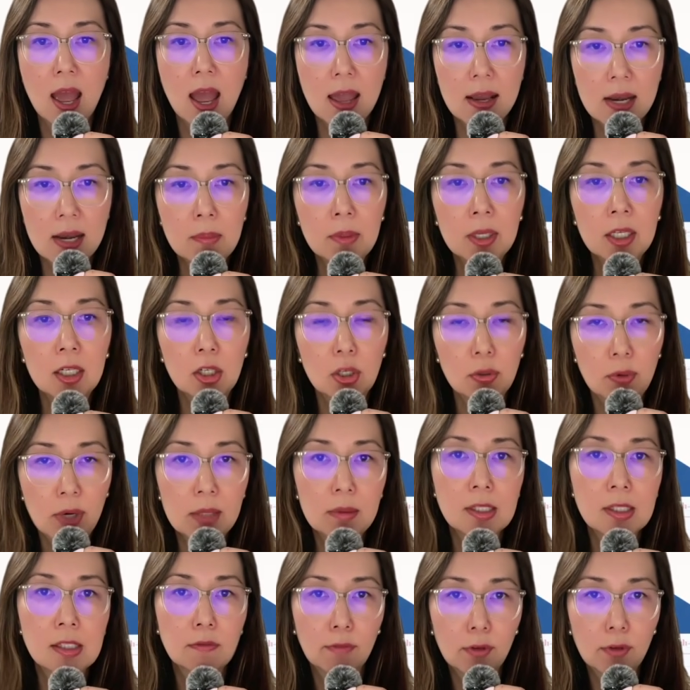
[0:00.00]
And I'm going to
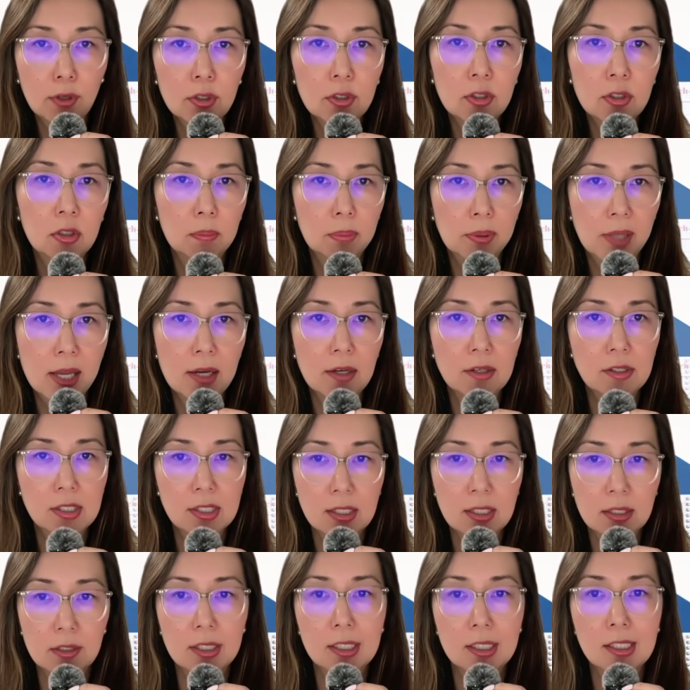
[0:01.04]
create this vertical planner
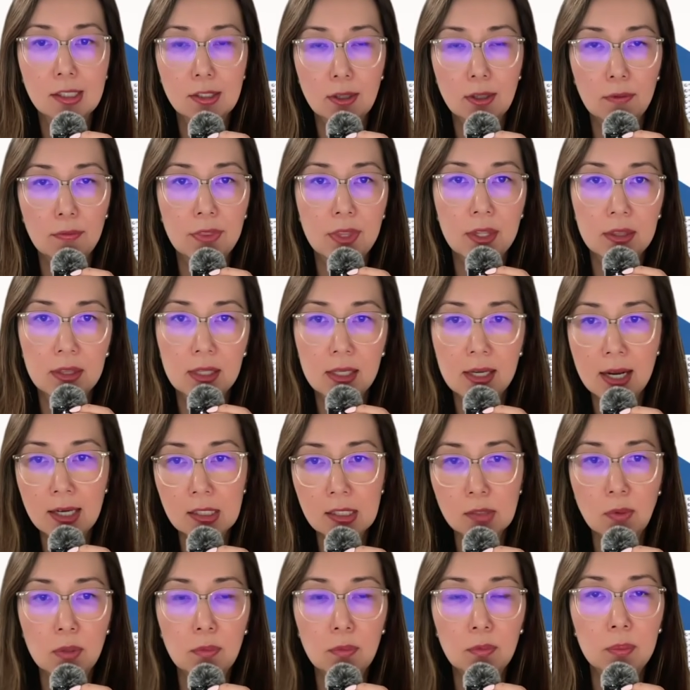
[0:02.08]
series. So the
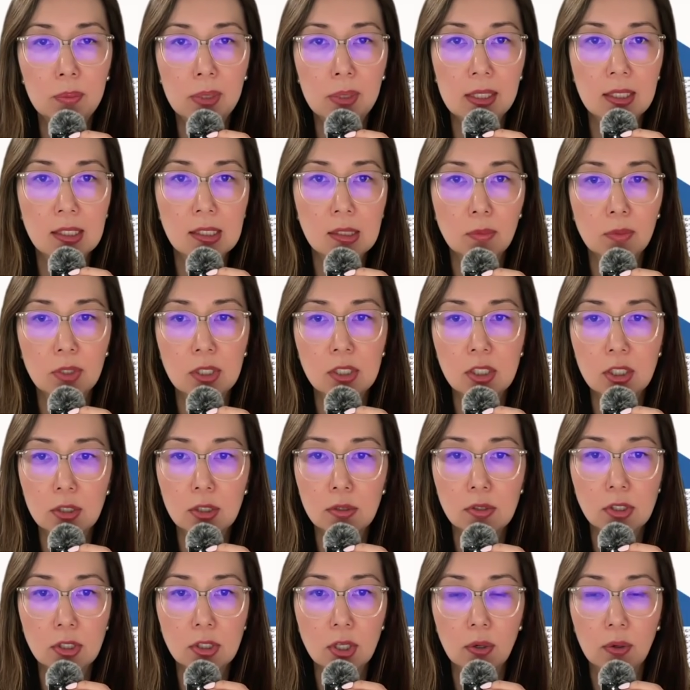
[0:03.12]
next one will be this one
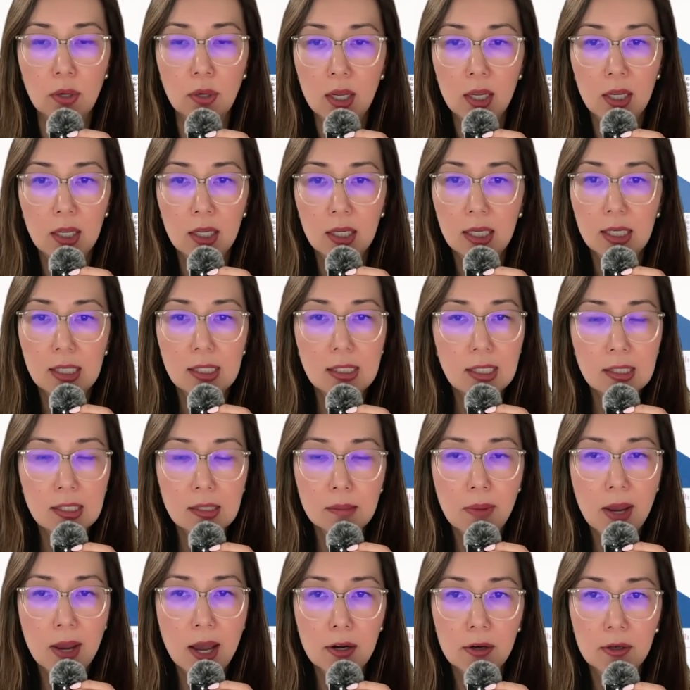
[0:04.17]
too. So it
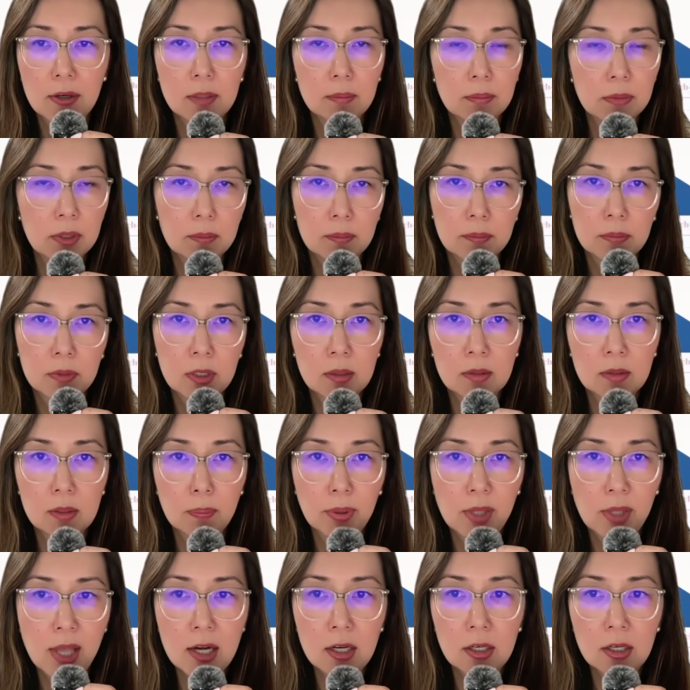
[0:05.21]
doesn't matter. The
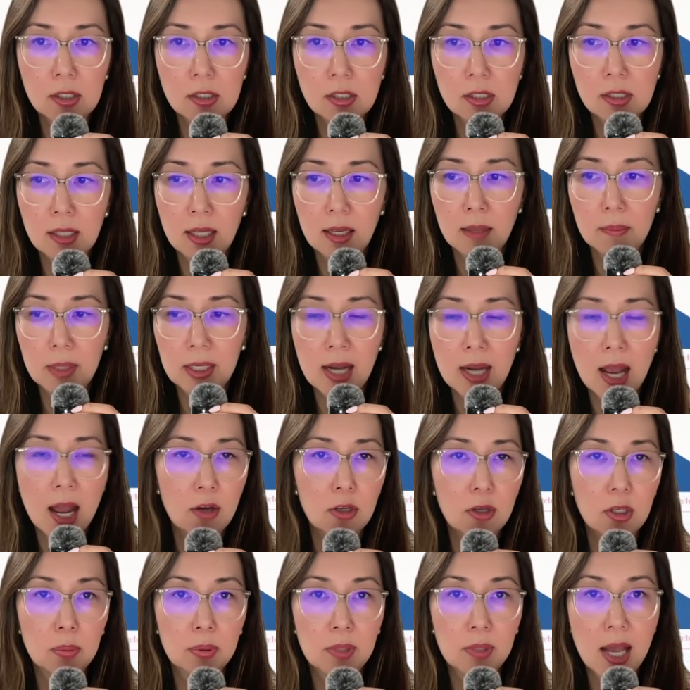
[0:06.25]
planners, I mean, how
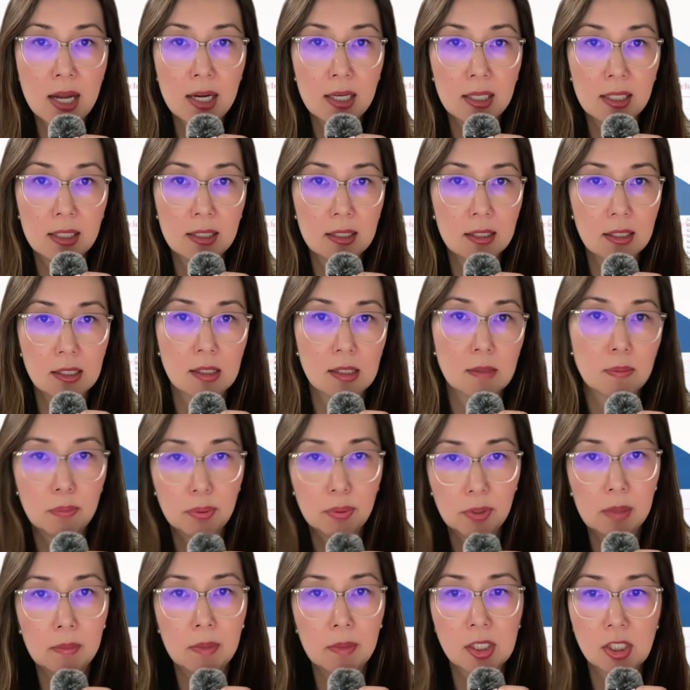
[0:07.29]
you plan in it is
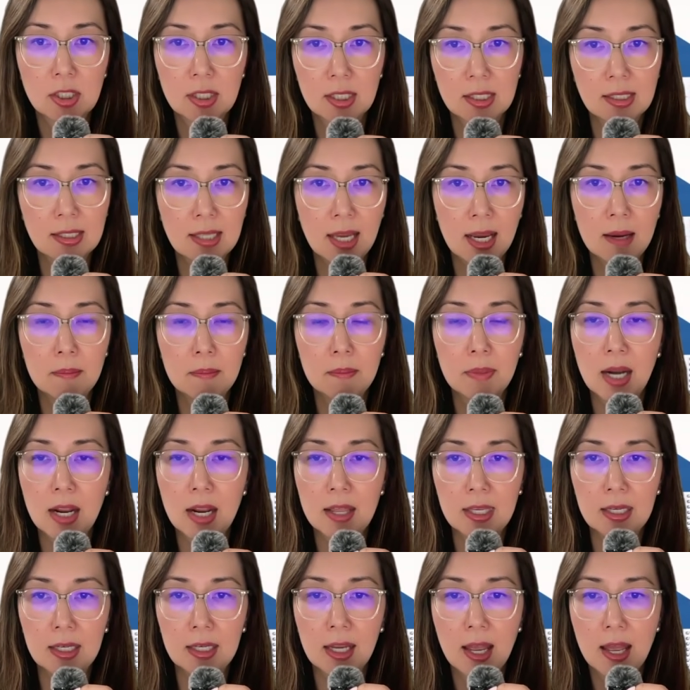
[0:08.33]
pretty much the same. But I
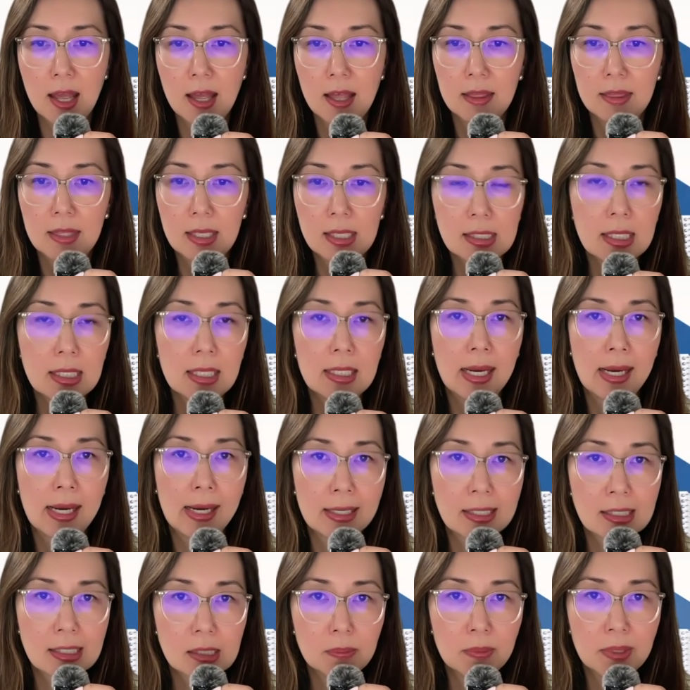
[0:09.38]
think these
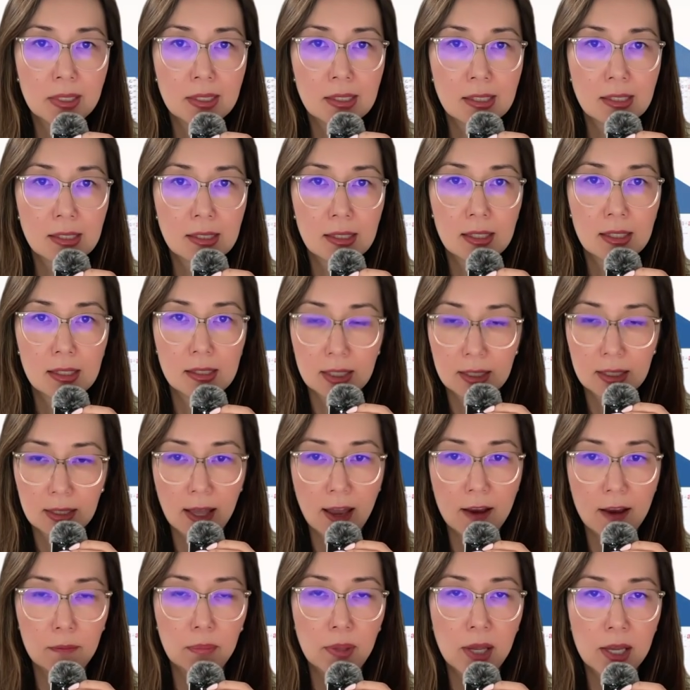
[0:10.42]
enhancements to the
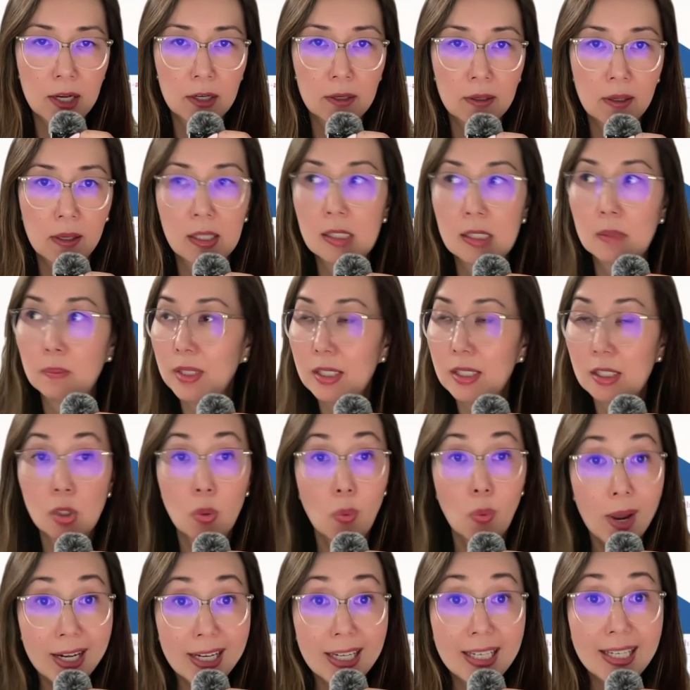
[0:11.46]
life planner, it's been
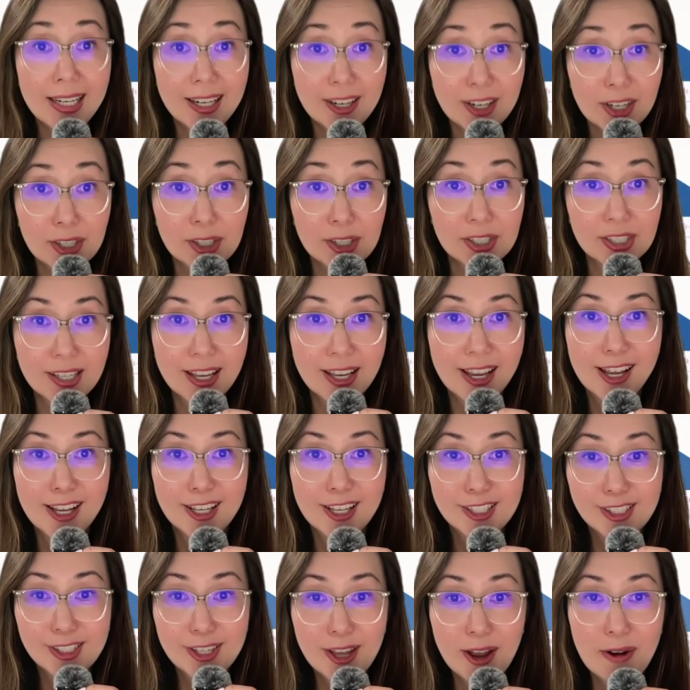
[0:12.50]
20 years.
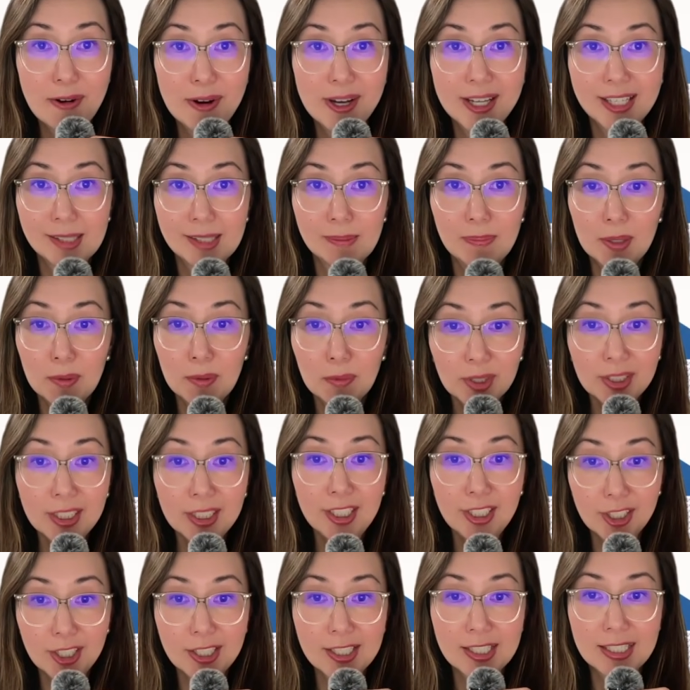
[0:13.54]
So it's been really
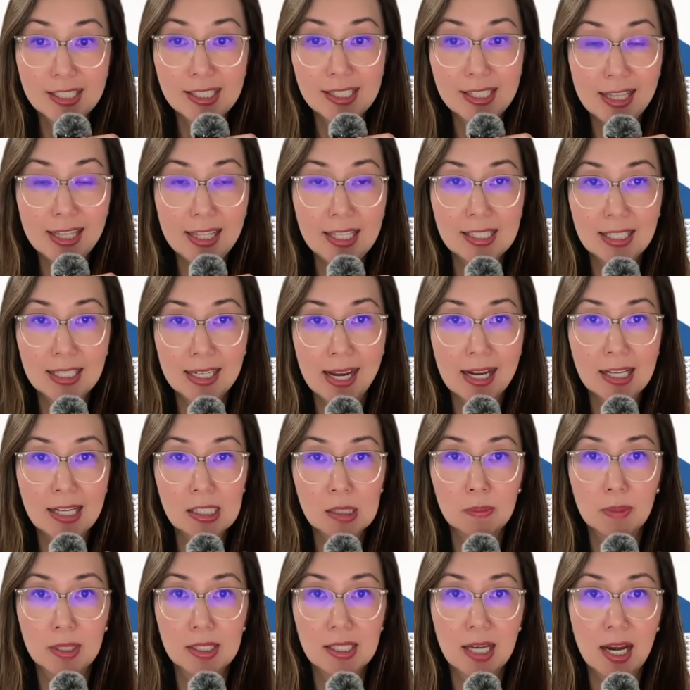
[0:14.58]
good to see these
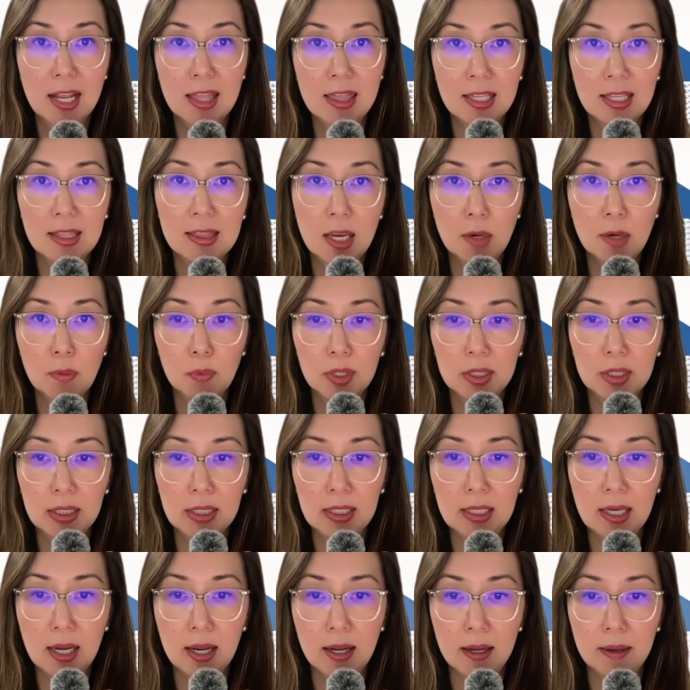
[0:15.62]
enhancements. And I think they
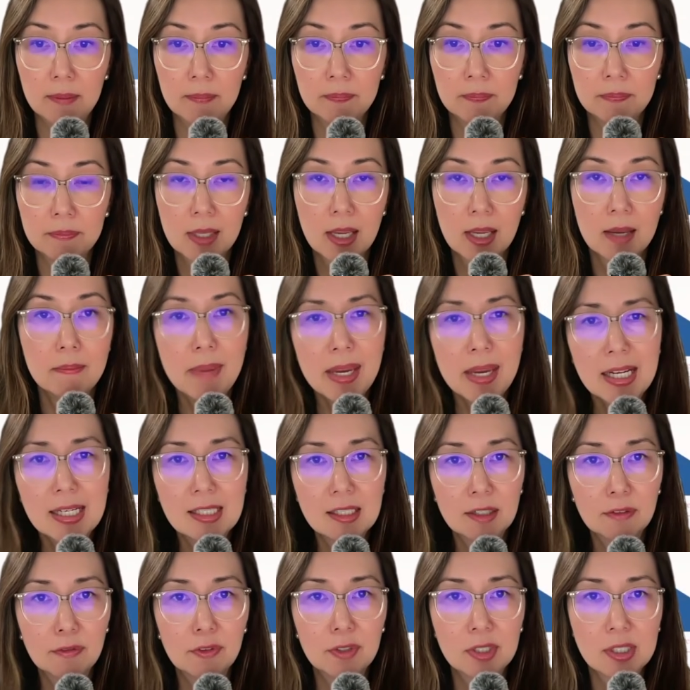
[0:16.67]
really make a
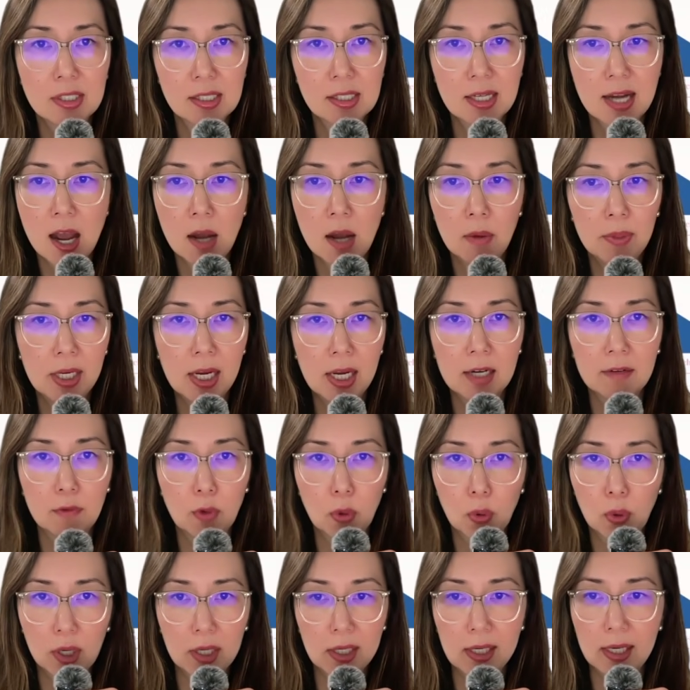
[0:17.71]
difference in how we kind of
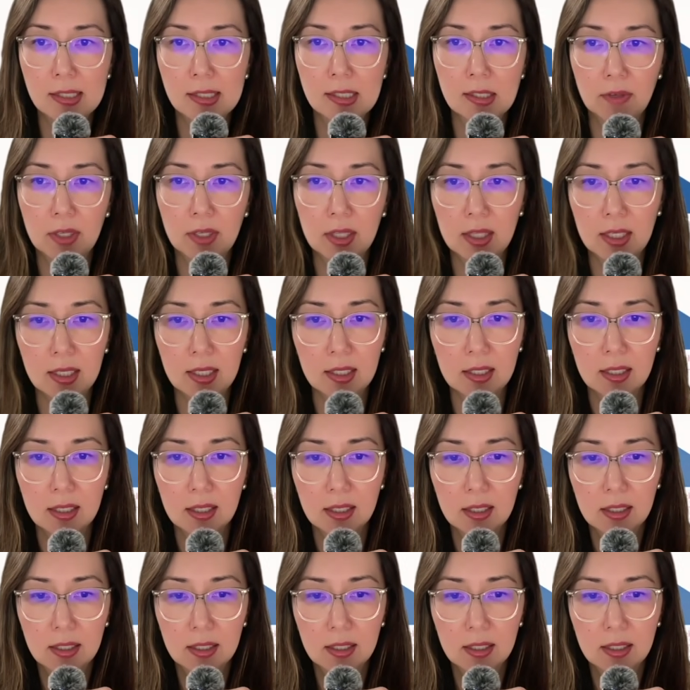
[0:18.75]
organize everything.